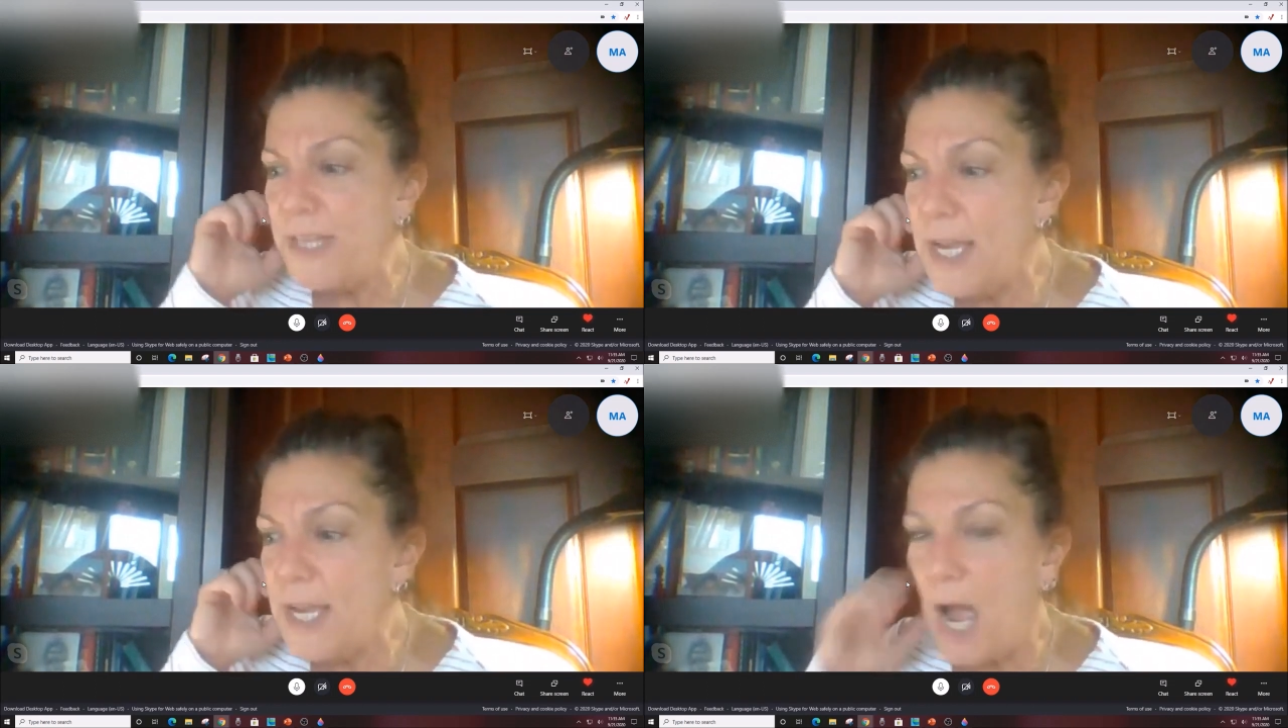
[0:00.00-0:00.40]

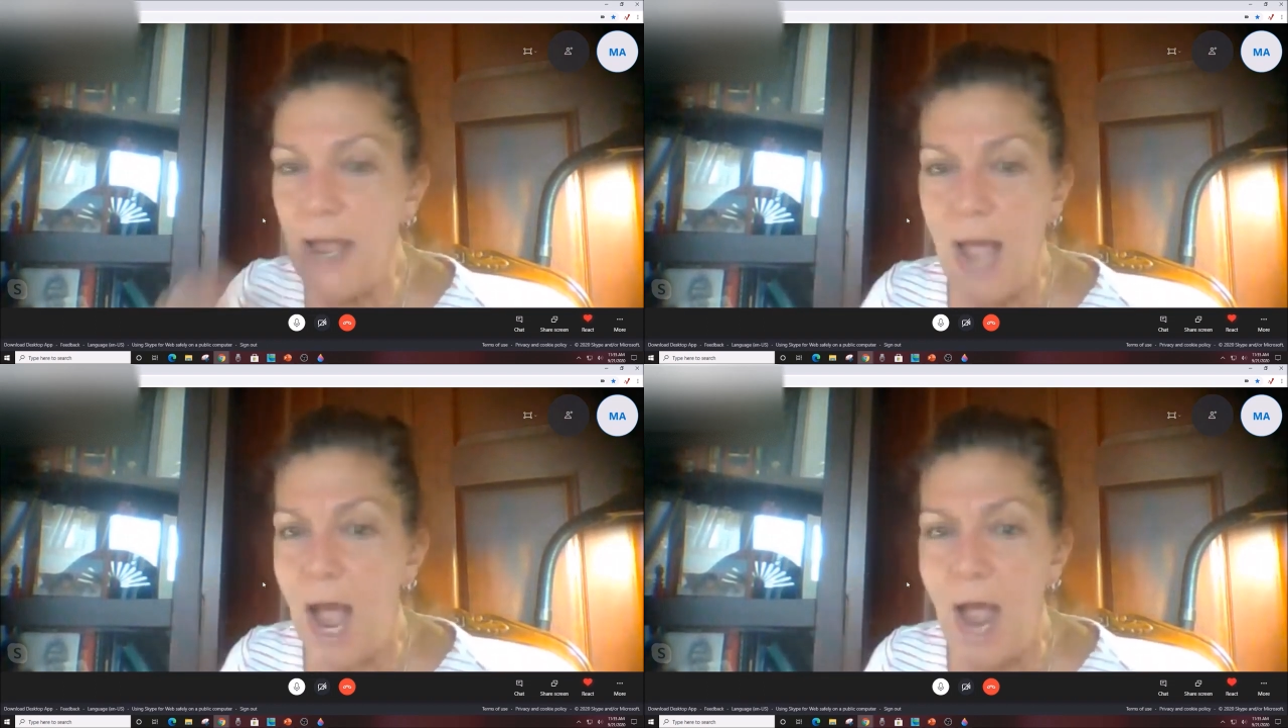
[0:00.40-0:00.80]

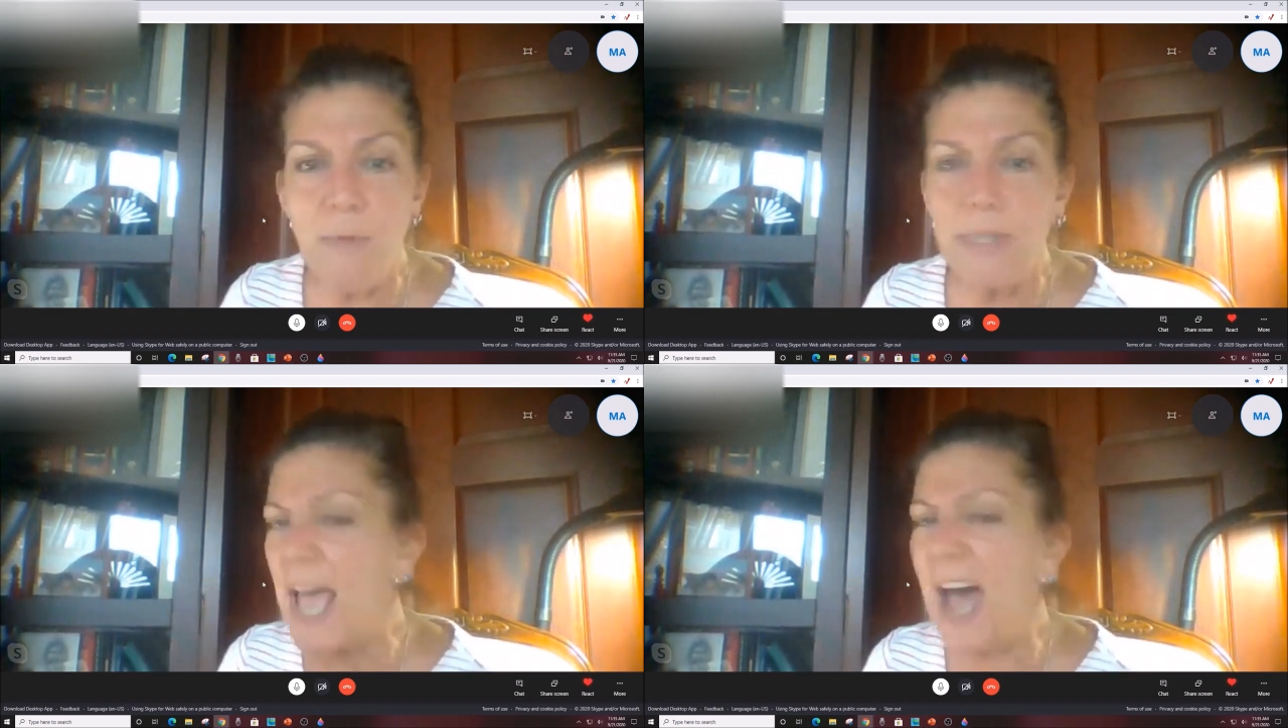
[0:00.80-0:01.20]
everything,
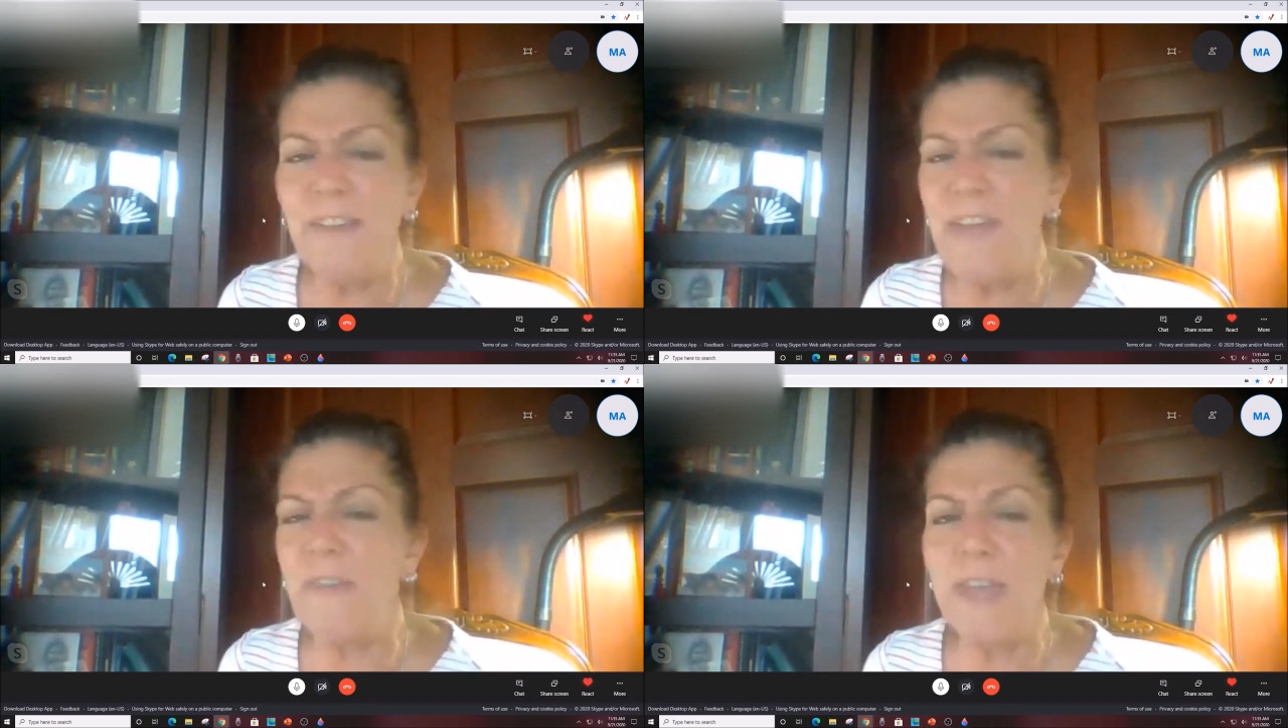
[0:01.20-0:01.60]
I, I
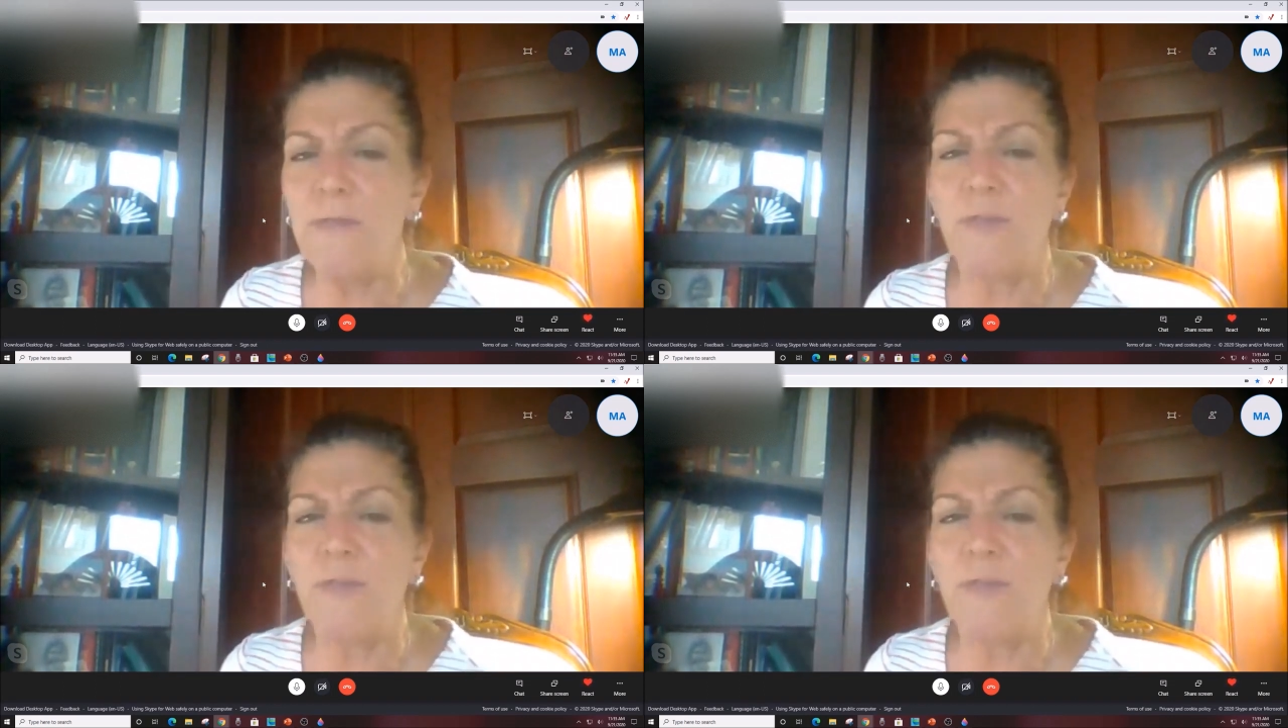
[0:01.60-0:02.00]
was out of
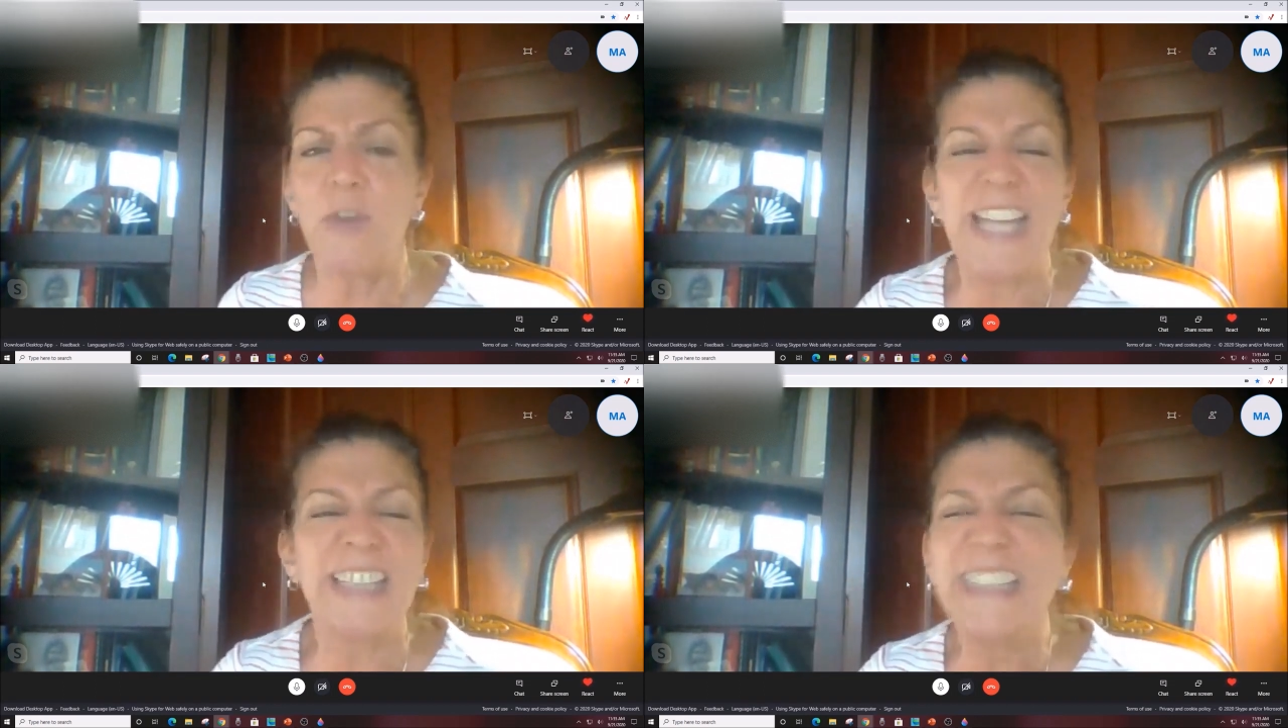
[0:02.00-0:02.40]
everything
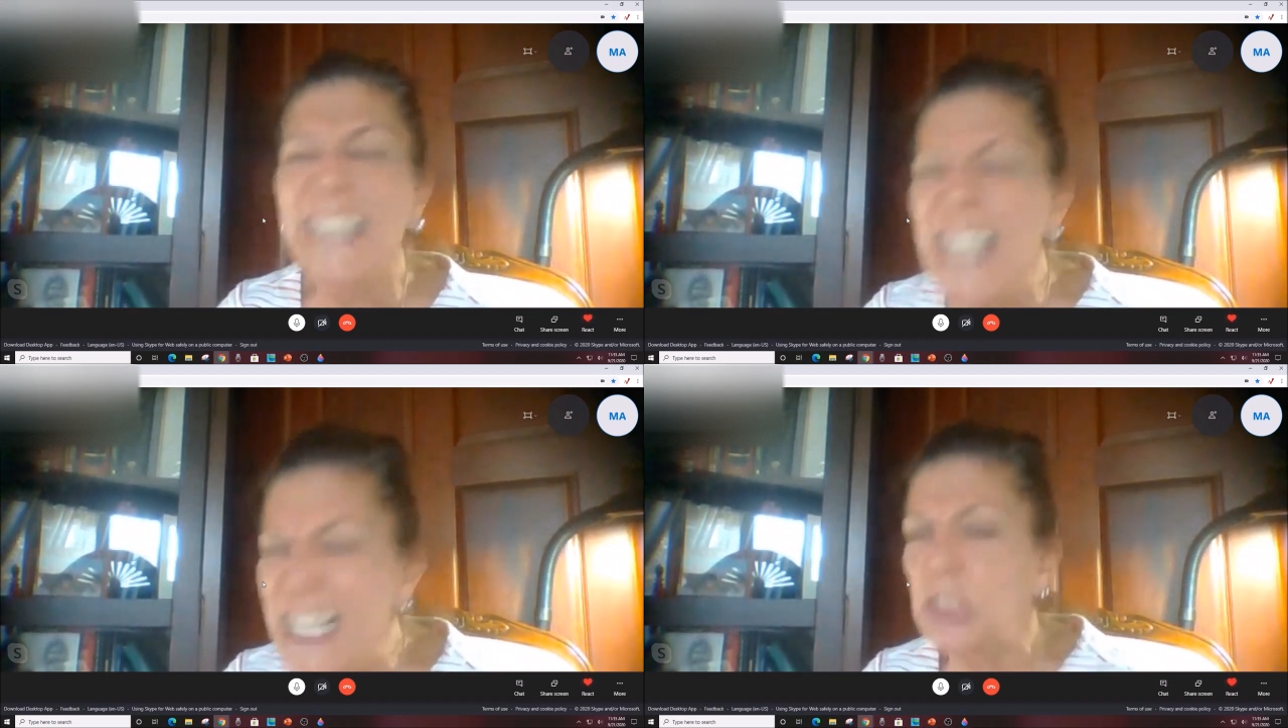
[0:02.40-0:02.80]
for like
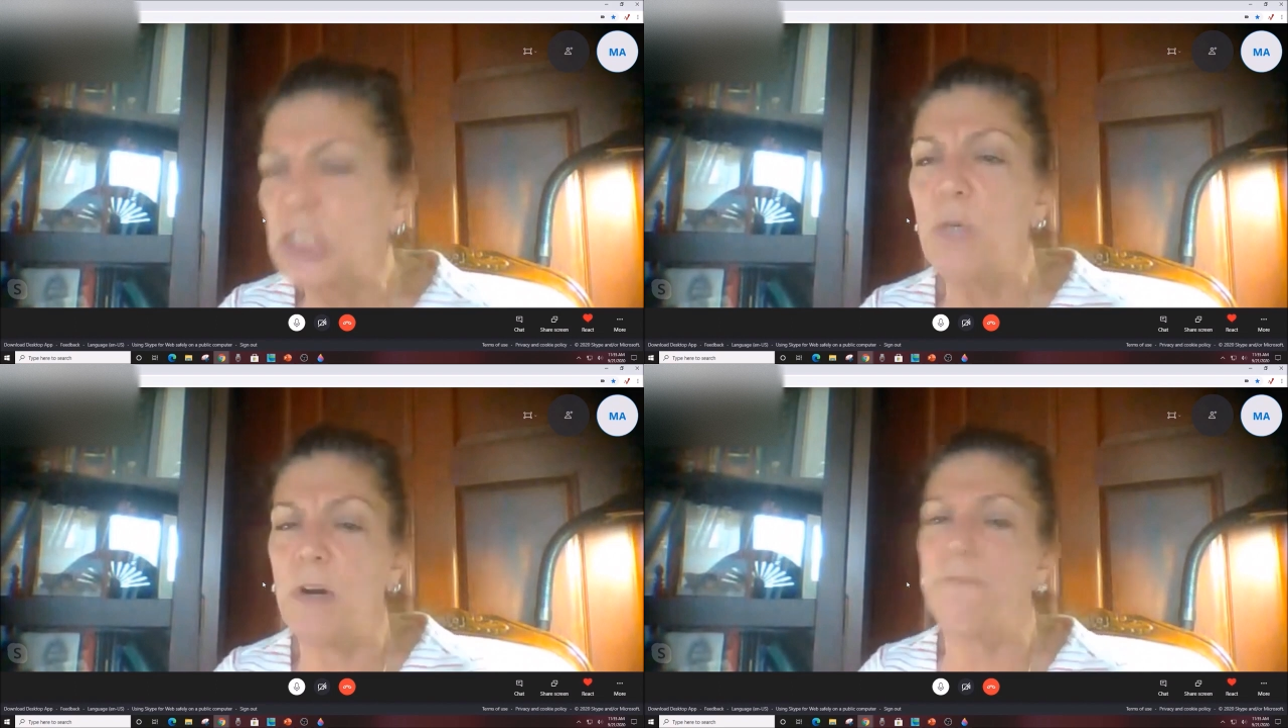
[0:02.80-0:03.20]
at
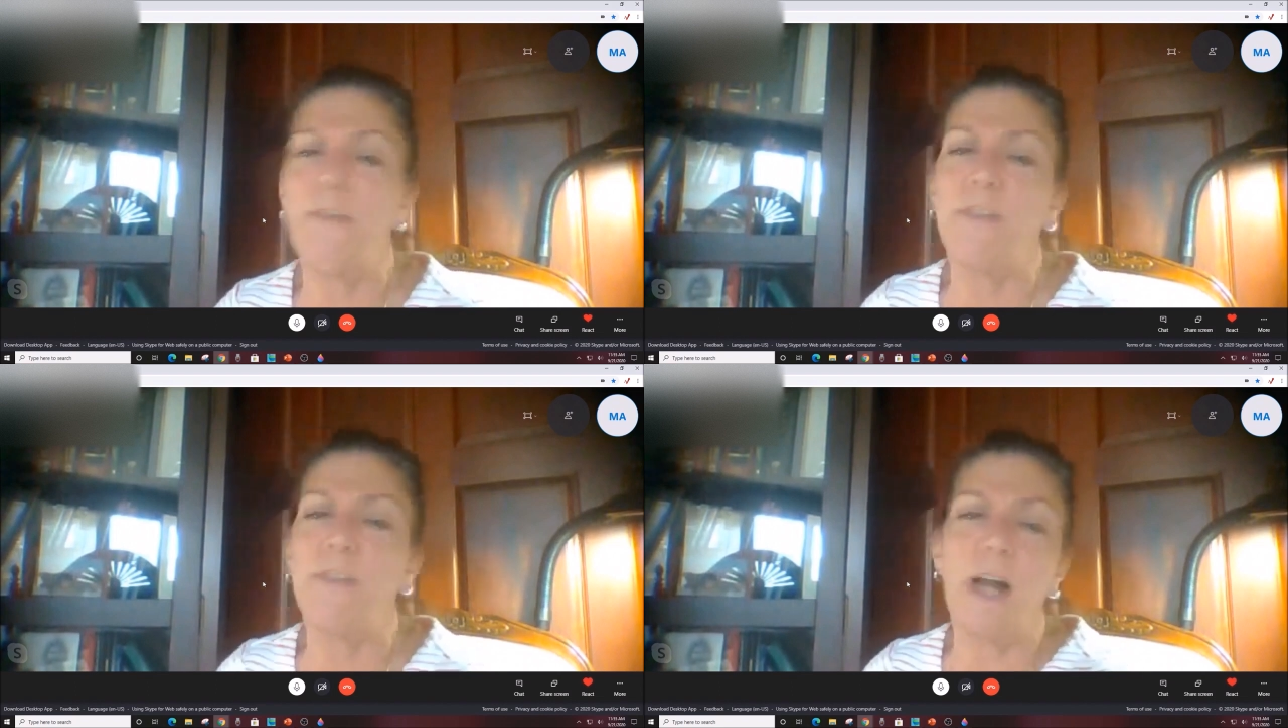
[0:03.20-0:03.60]
least two
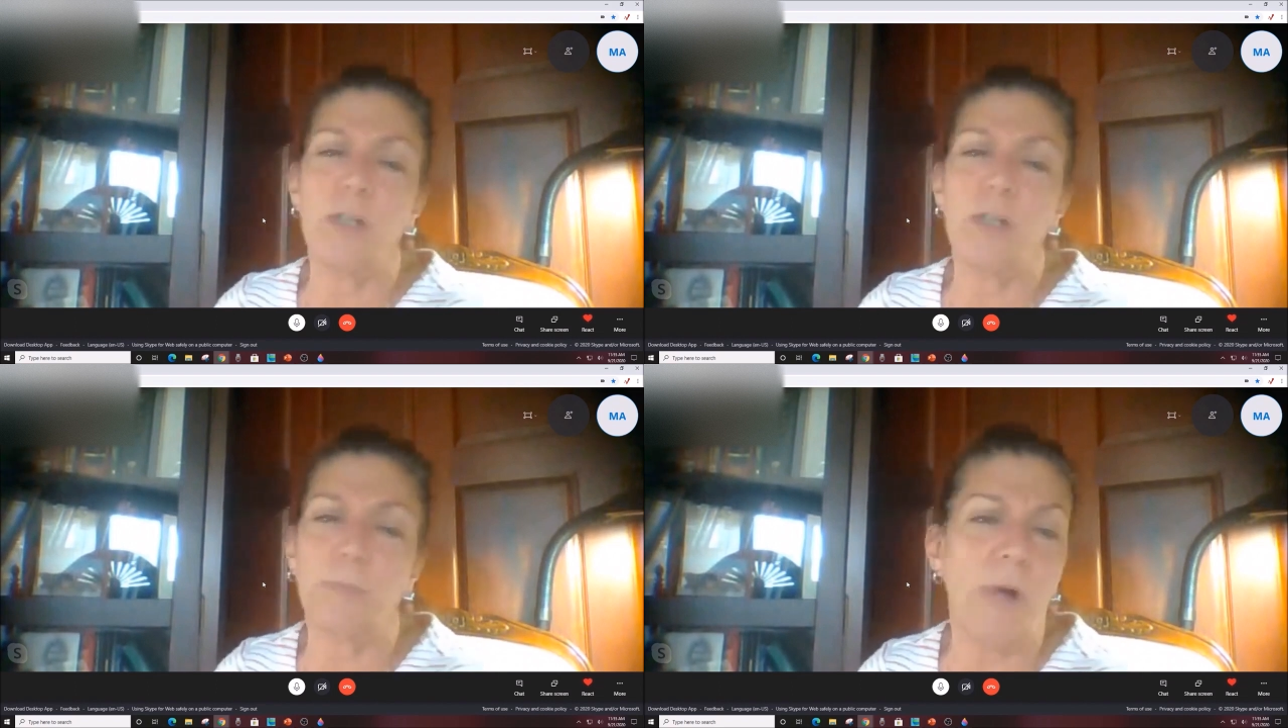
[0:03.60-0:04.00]
hundred
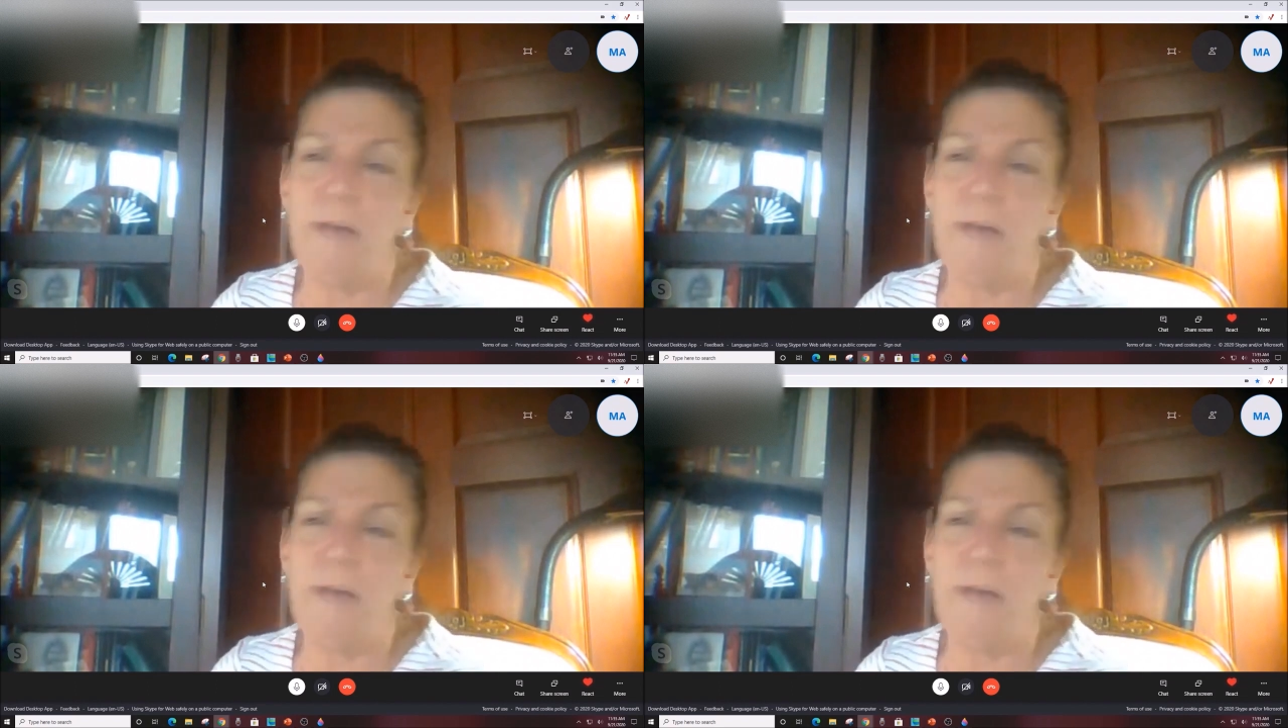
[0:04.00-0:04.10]
fifty dollars